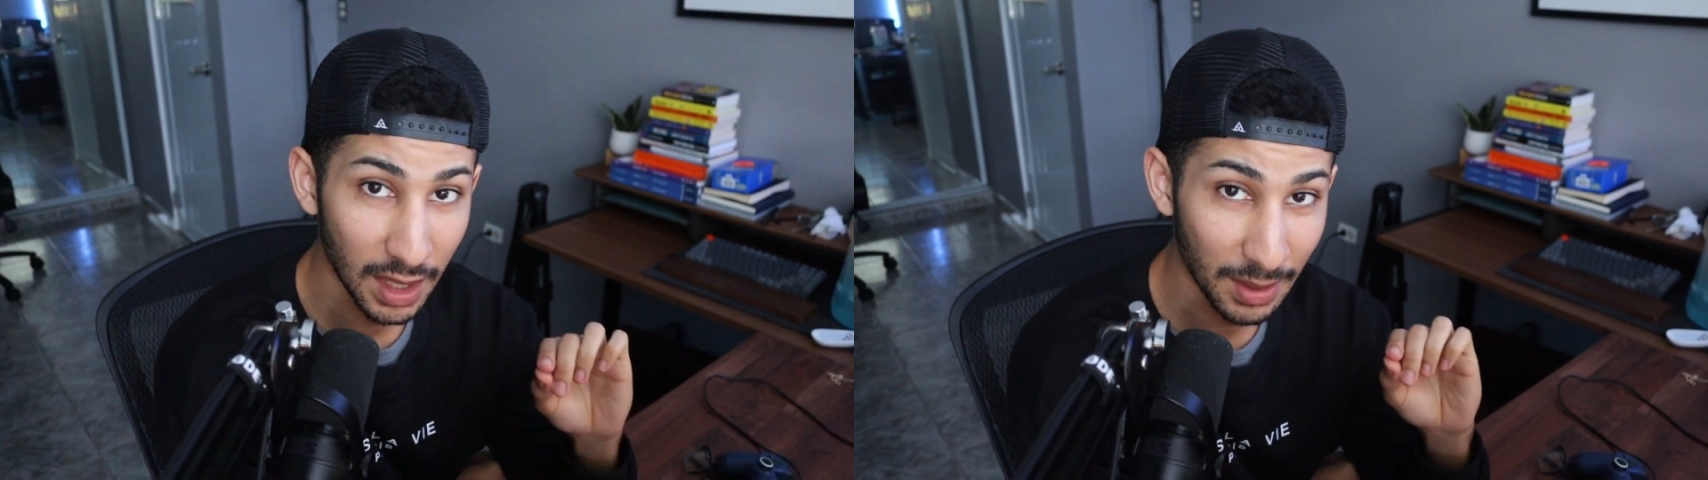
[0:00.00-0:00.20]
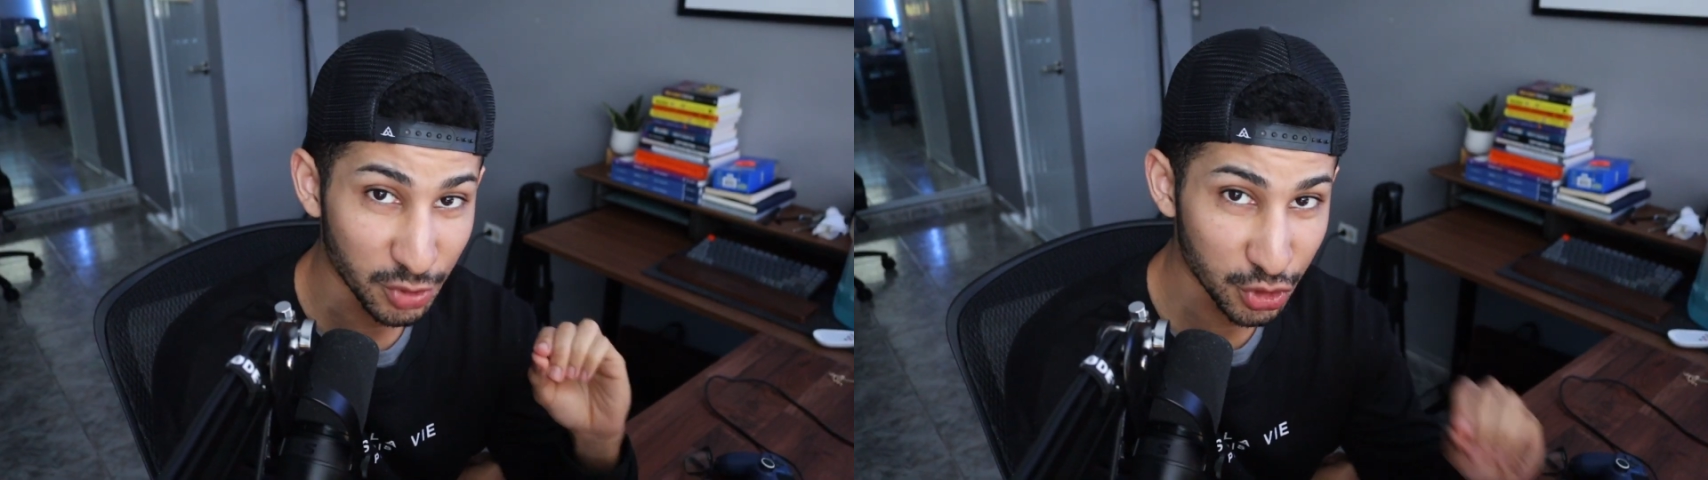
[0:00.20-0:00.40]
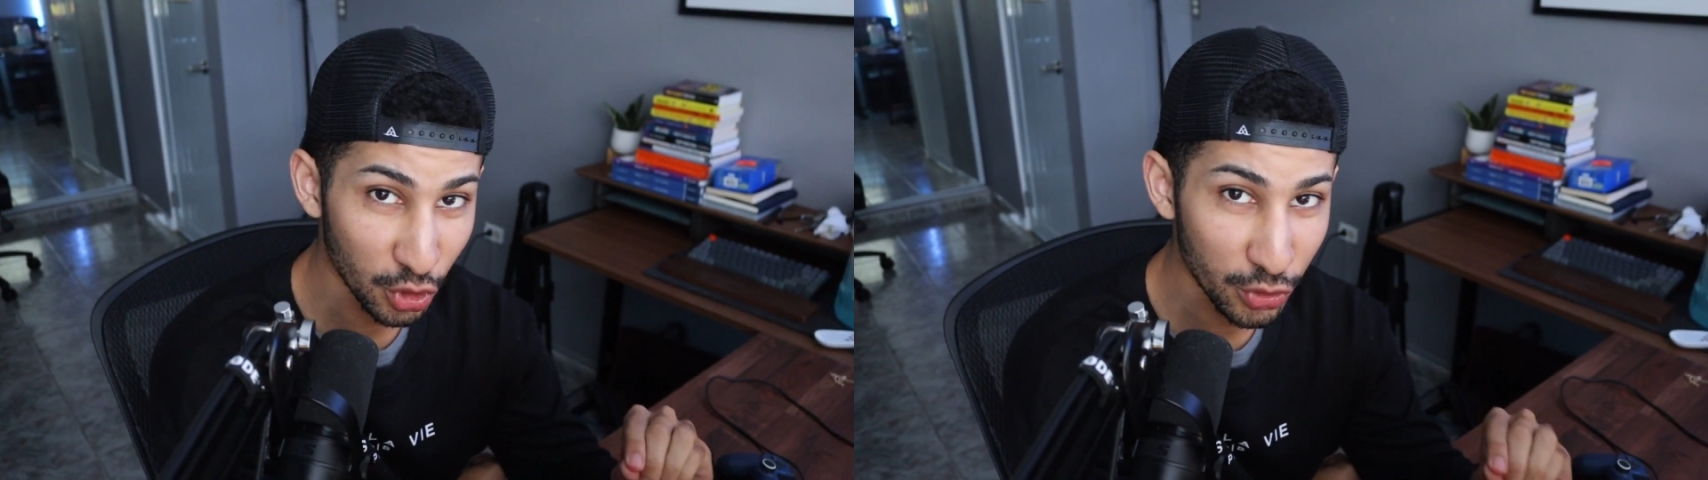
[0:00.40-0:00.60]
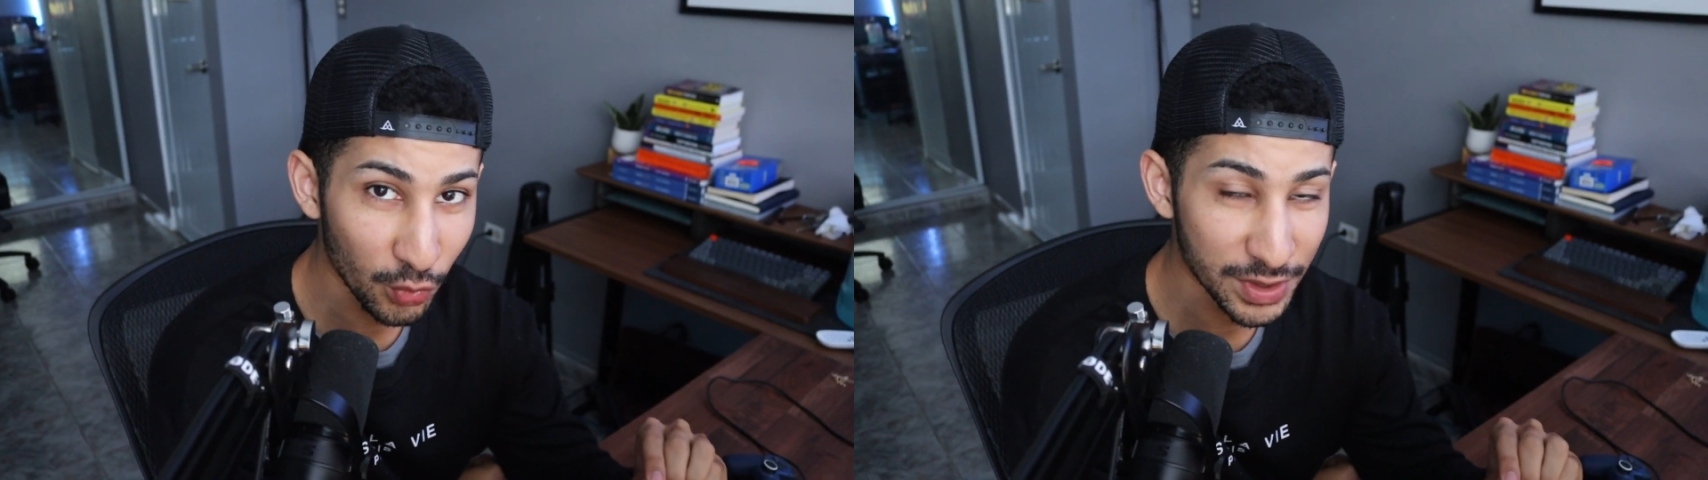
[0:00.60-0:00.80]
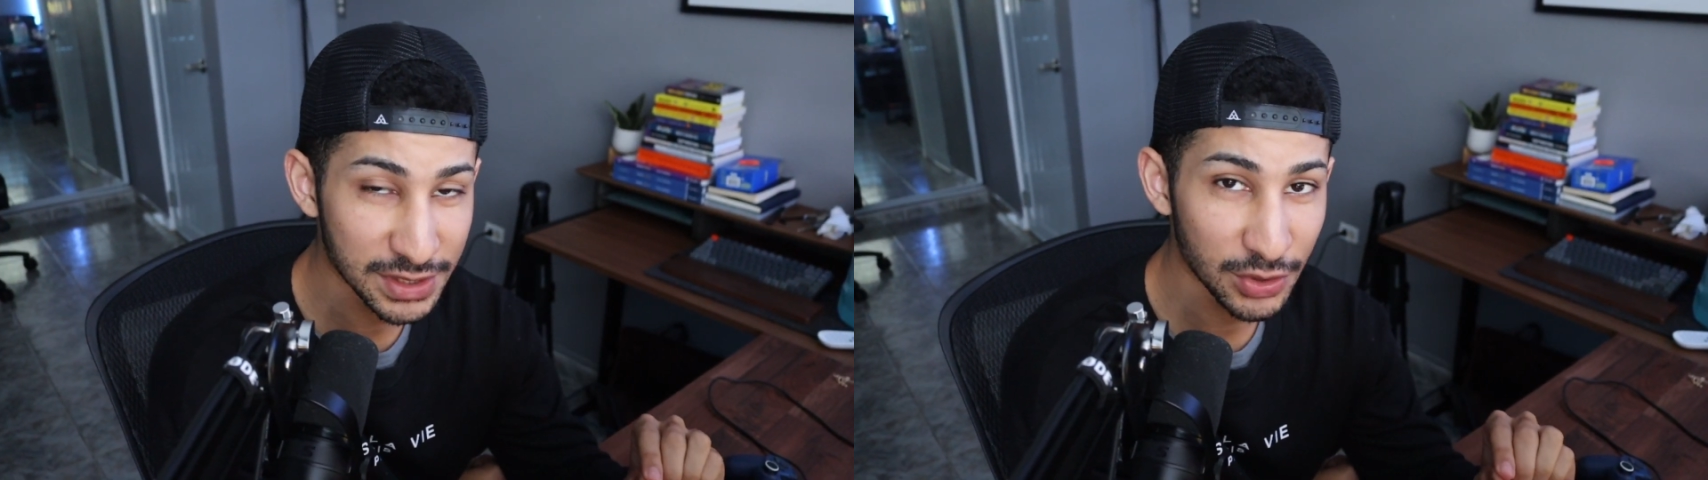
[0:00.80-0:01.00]
I'm sure the
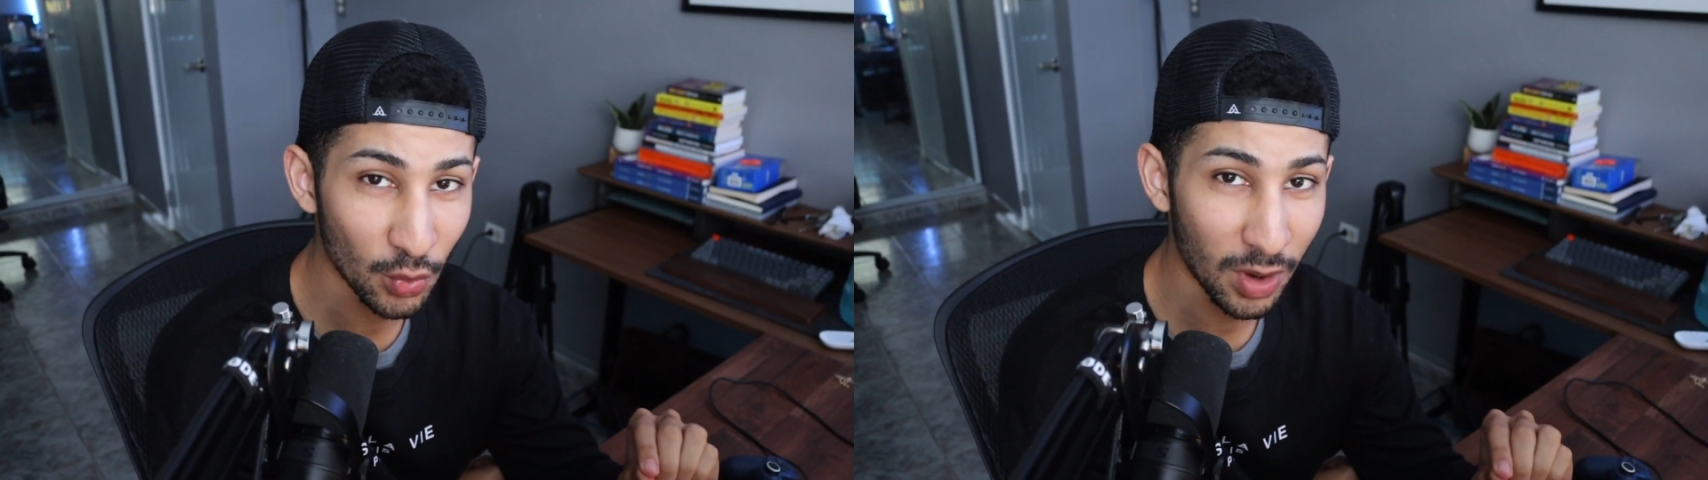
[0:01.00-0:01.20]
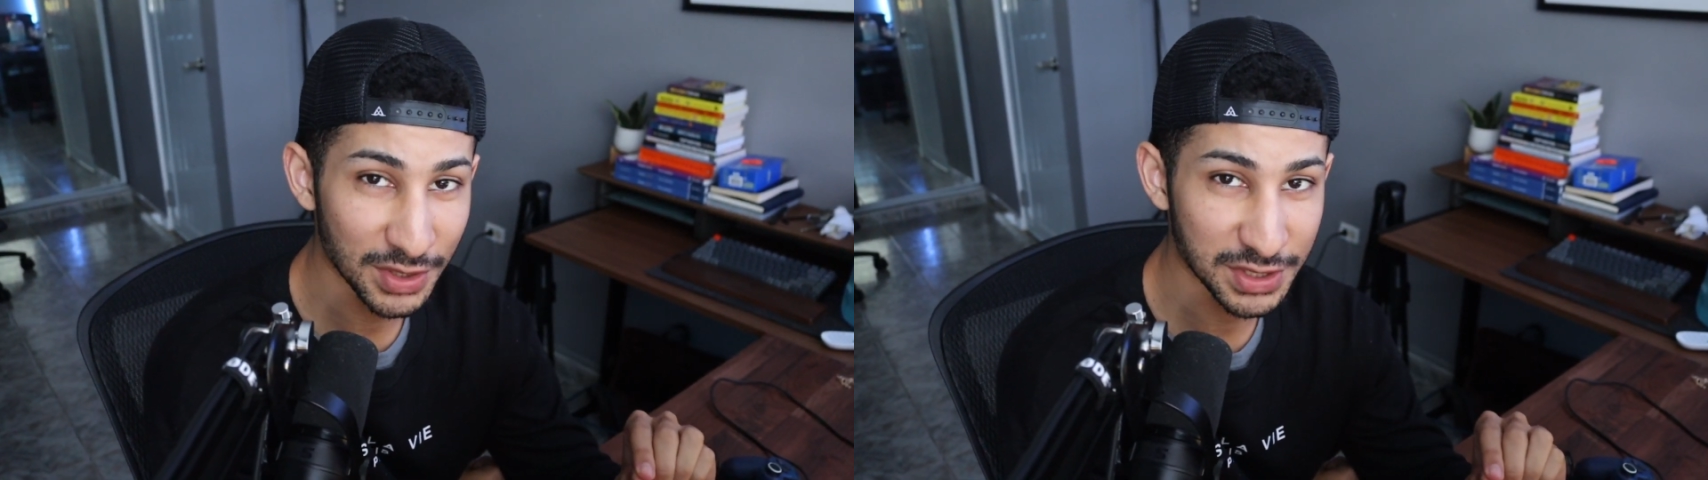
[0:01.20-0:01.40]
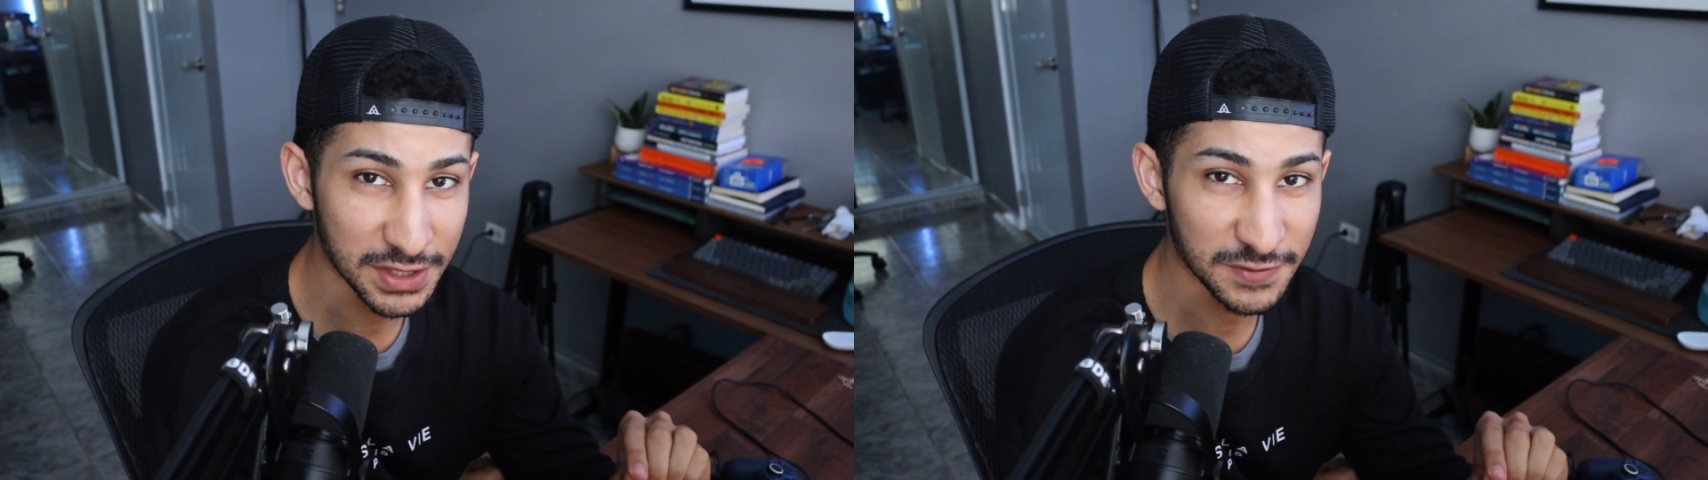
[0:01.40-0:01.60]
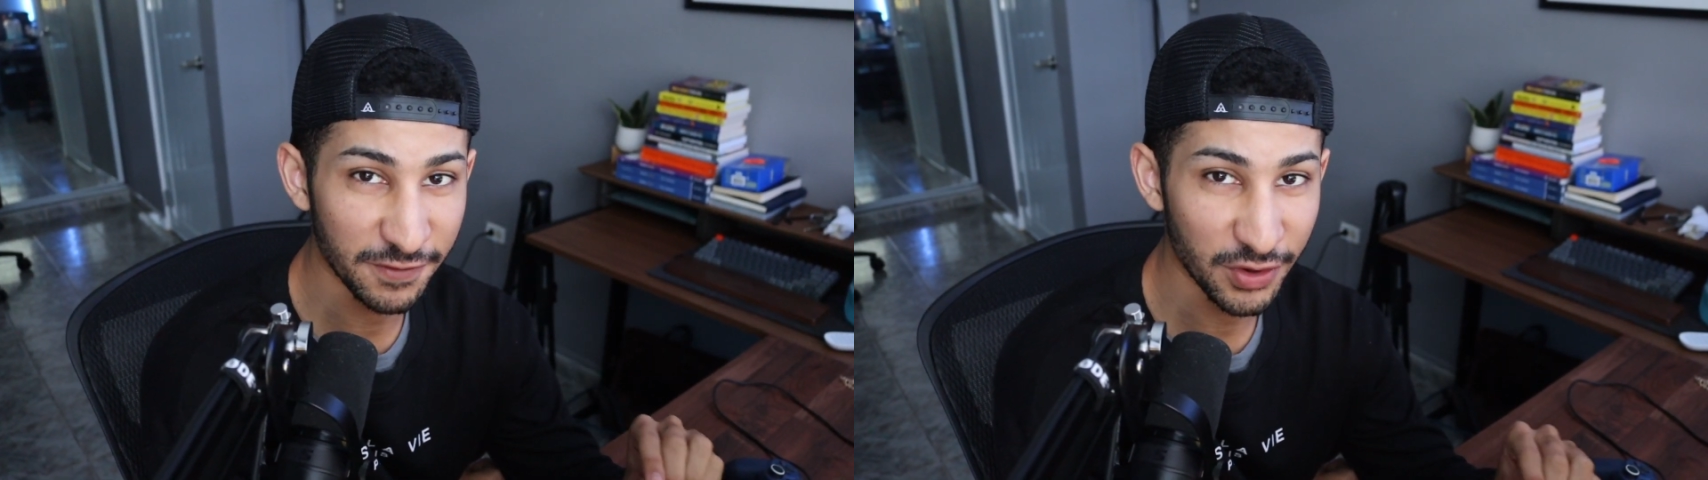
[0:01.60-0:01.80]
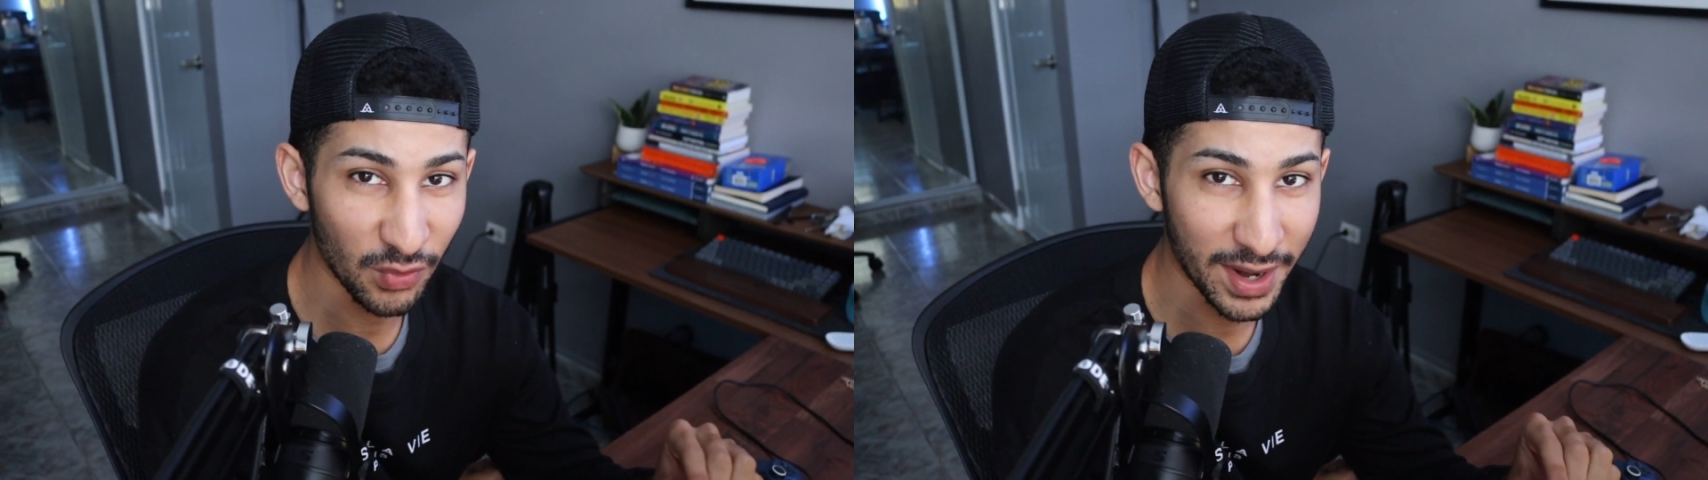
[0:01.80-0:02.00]
reason you're watching this
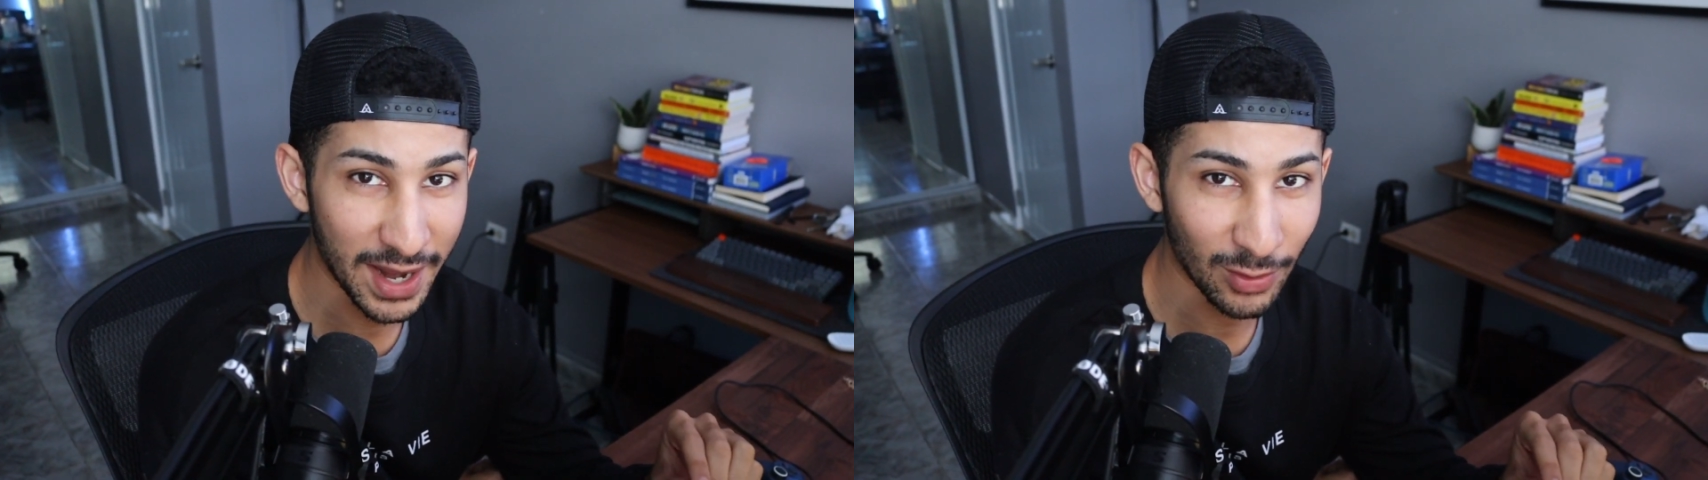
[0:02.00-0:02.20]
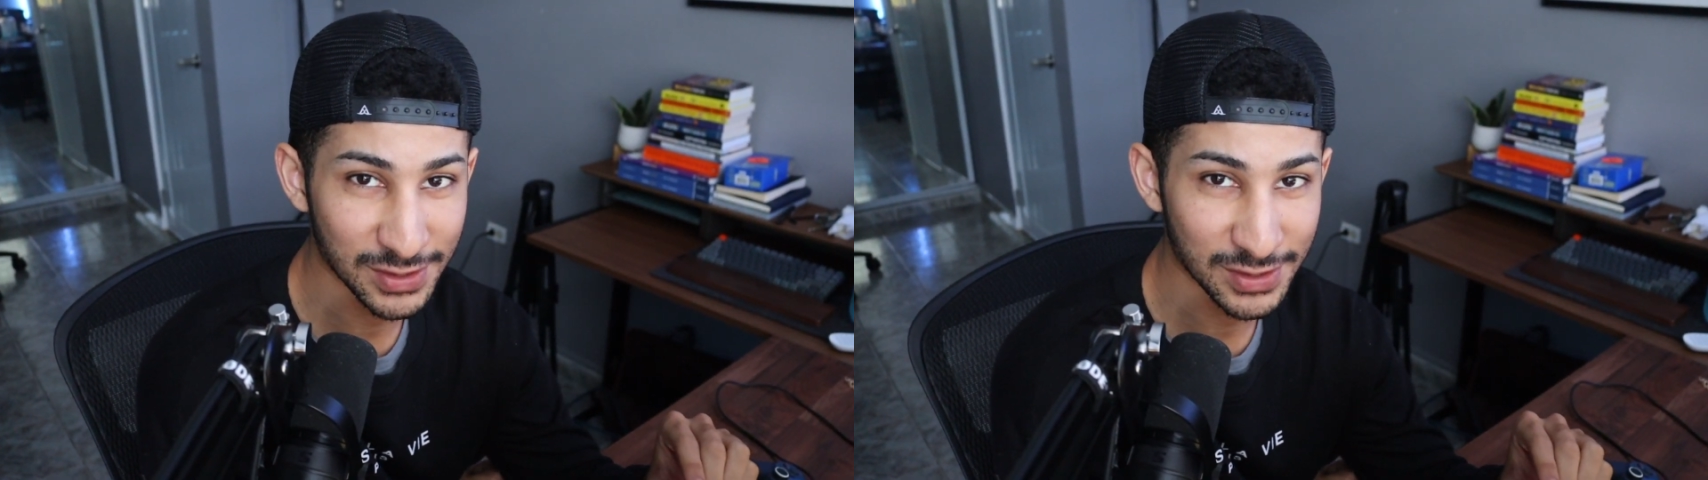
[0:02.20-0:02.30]
video right now